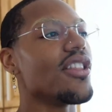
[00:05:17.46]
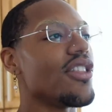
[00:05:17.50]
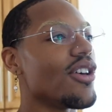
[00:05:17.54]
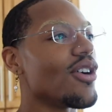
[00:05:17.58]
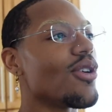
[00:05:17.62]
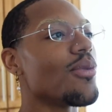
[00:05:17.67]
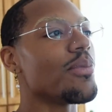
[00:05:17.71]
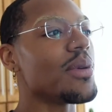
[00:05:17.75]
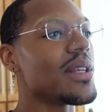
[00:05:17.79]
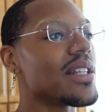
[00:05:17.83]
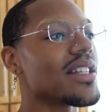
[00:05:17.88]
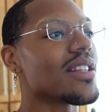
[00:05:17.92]

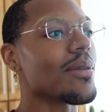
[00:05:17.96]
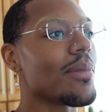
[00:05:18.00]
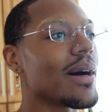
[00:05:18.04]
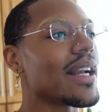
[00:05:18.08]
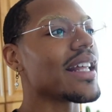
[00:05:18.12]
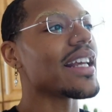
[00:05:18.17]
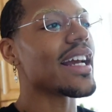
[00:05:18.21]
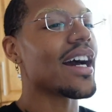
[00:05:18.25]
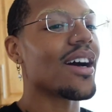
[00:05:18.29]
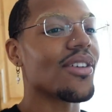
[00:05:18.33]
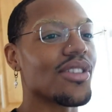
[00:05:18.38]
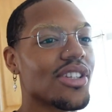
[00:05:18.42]
there'll be
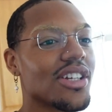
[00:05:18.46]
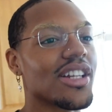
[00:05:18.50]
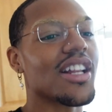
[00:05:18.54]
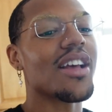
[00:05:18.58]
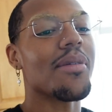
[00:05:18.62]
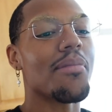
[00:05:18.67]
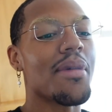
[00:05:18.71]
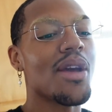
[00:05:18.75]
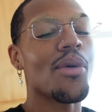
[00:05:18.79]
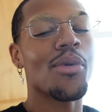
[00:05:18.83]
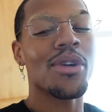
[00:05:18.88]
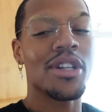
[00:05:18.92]
somebody out there
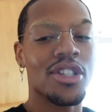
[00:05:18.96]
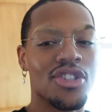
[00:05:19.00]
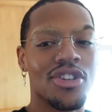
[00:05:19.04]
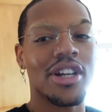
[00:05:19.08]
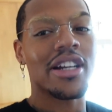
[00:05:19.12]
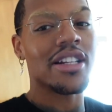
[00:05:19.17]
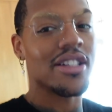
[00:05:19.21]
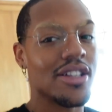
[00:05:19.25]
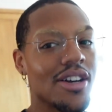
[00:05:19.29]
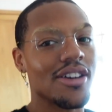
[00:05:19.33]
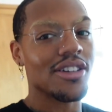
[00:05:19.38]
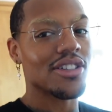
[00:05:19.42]
that may want to try
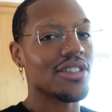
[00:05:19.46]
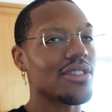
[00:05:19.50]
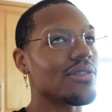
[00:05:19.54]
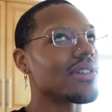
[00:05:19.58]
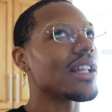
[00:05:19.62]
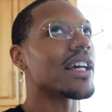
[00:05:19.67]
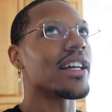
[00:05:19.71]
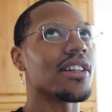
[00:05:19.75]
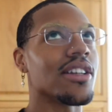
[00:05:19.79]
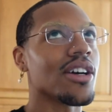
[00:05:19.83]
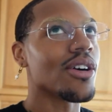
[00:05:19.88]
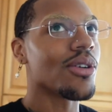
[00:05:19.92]
to talk to you.
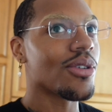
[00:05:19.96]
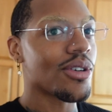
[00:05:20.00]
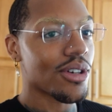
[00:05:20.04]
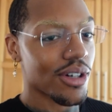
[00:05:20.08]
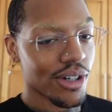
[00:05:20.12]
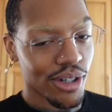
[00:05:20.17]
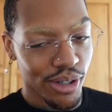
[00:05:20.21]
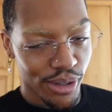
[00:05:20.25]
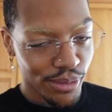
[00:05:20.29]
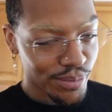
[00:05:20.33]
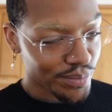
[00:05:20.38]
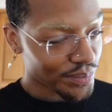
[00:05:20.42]
Like, no,
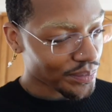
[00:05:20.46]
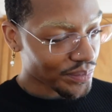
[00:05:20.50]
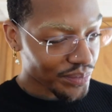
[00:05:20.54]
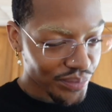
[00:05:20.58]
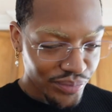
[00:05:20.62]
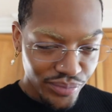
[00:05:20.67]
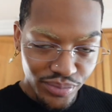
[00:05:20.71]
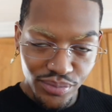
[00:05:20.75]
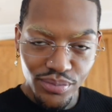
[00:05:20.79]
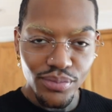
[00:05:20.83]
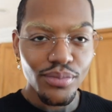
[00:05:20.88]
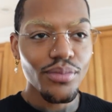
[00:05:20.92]
girl,
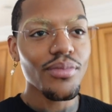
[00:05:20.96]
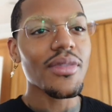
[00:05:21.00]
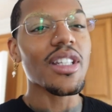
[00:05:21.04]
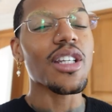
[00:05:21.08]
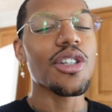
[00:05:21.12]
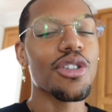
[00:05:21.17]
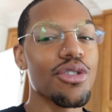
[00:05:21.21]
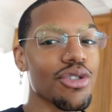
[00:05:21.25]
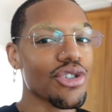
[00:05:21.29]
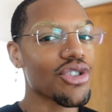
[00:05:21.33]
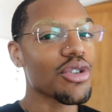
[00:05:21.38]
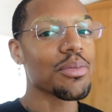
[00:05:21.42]

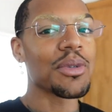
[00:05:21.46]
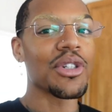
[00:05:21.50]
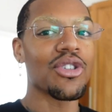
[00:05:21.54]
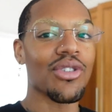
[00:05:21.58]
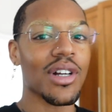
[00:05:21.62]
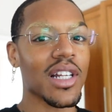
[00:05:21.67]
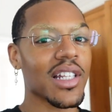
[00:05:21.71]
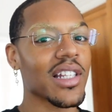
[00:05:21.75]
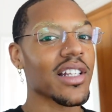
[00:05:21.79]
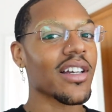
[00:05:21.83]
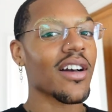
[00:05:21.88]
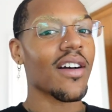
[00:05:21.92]
you should be
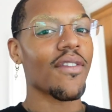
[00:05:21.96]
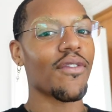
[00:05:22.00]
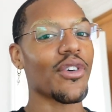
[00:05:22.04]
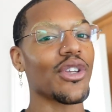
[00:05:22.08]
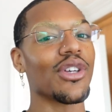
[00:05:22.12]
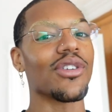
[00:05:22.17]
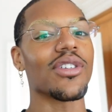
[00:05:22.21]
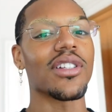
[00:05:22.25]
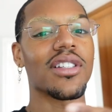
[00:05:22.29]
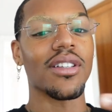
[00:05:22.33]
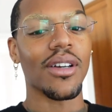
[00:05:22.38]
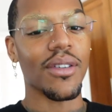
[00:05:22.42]
dressing up for
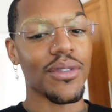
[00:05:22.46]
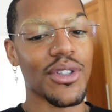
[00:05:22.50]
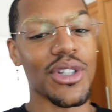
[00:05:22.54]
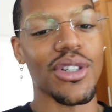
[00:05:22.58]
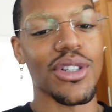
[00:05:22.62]
yourself